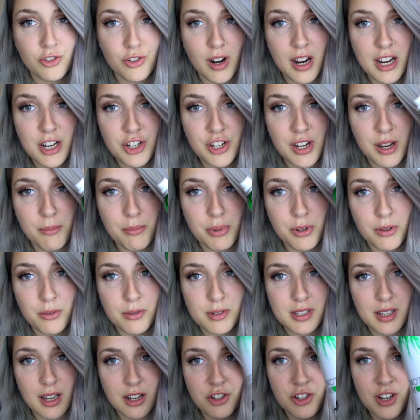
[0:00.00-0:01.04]
dry shampoo
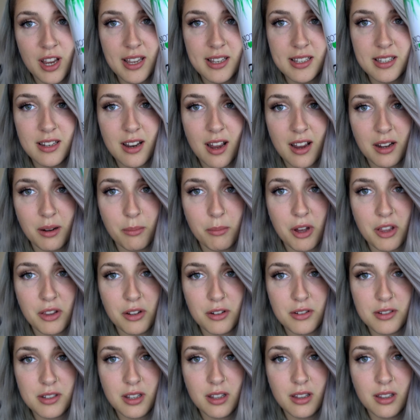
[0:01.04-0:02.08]
such as Not Your
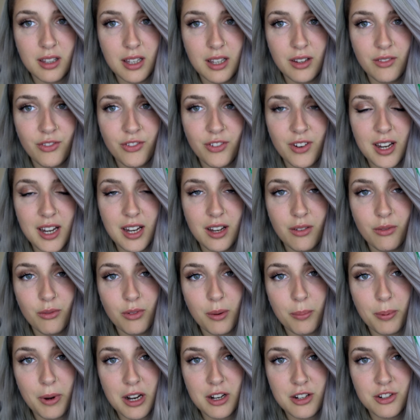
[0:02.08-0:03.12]
Mother's Clean Freak
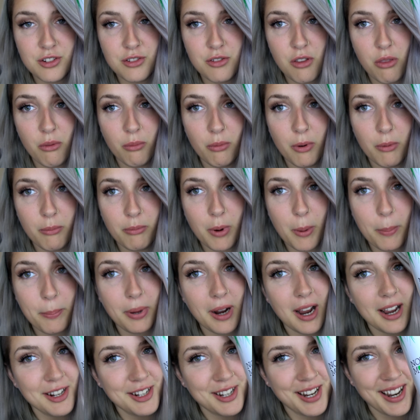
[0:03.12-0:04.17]

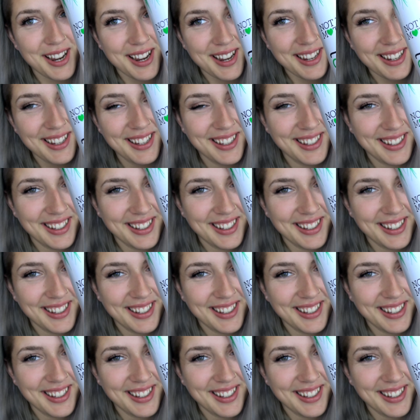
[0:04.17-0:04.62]
refreshing